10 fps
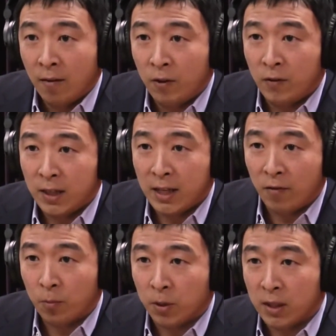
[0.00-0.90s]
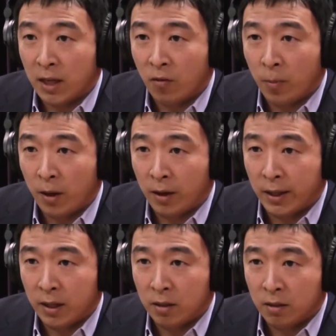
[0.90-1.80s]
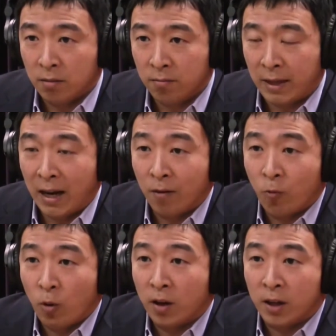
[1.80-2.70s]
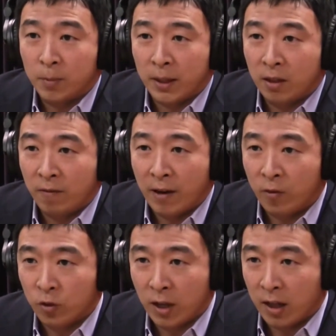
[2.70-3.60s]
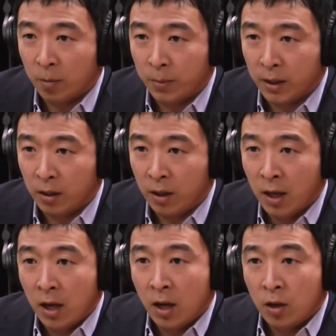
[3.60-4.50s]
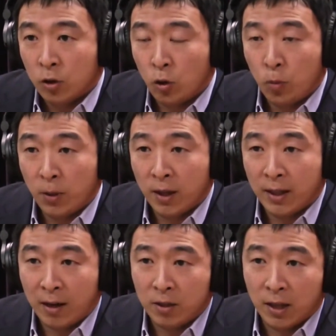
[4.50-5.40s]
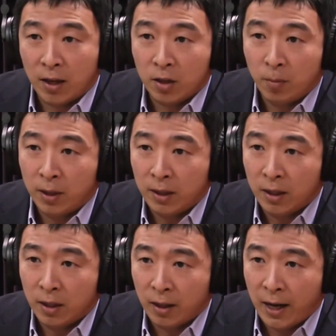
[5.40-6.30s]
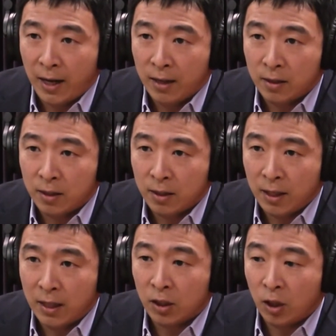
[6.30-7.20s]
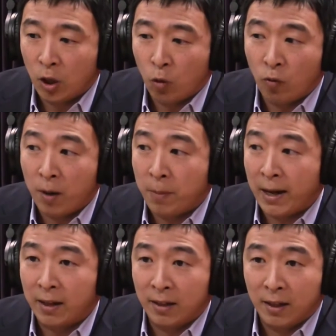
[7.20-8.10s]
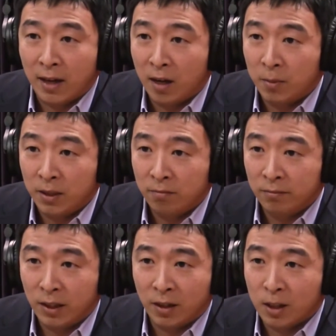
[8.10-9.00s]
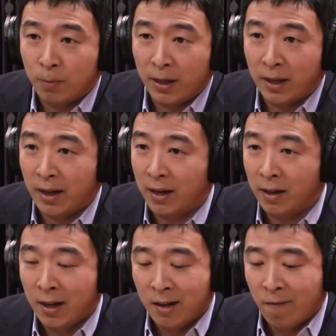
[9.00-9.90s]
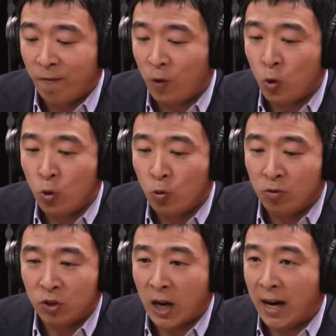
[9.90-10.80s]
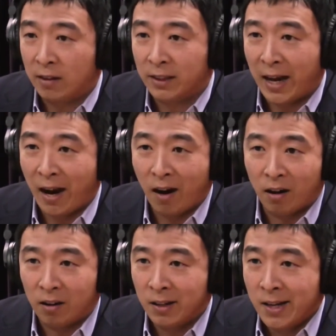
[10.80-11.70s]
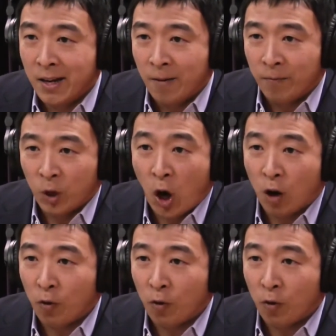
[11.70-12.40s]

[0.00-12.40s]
57% of Americans can't afford an unexpected $500 bill. So you put $1,000 a month into their hands, it's going to go right back into the economy. They're going to spend it on food, childcare, car